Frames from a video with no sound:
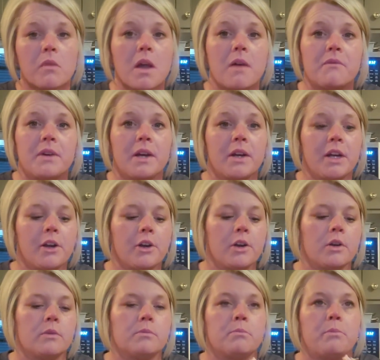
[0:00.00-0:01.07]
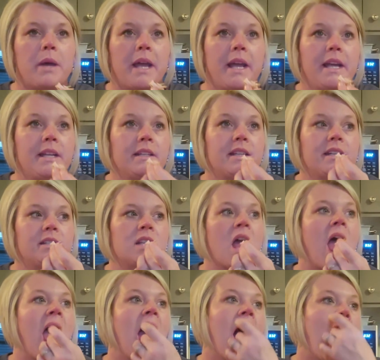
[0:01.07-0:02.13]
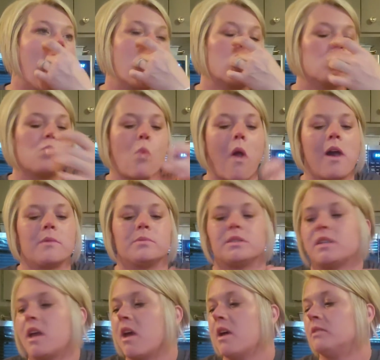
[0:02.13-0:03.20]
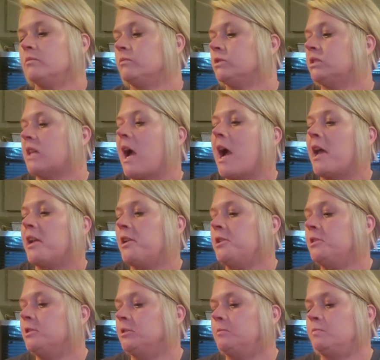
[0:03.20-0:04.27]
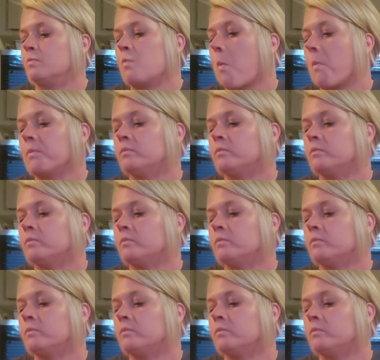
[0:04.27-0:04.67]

I'm very hurt and pained and upset and saddened and